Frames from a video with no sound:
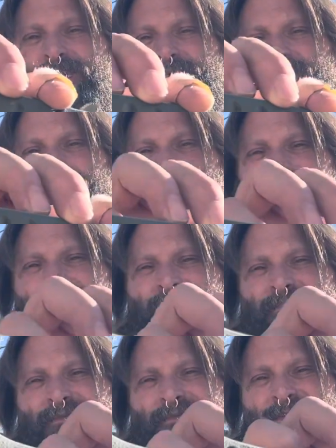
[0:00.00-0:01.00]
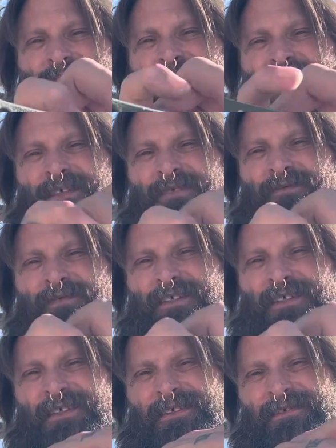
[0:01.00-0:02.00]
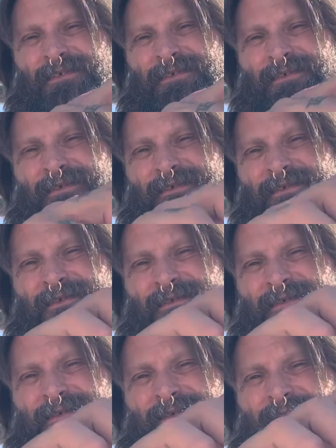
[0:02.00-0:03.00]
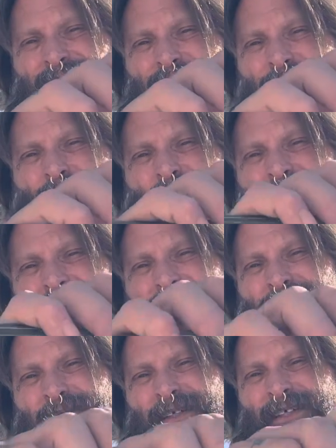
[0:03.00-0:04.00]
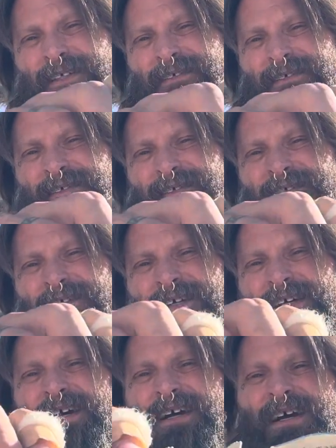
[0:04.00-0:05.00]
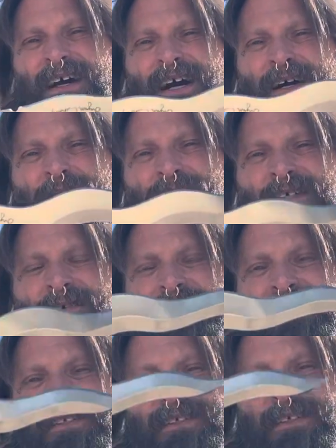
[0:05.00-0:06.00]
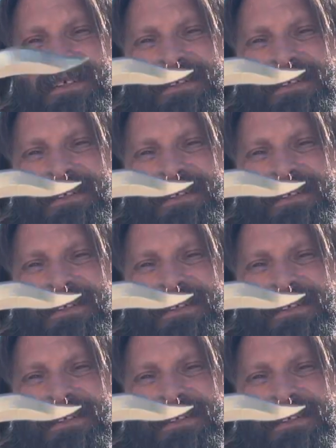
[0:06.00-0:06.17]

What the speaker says: know about it. It's kind of funny, but whatever, man. I believe that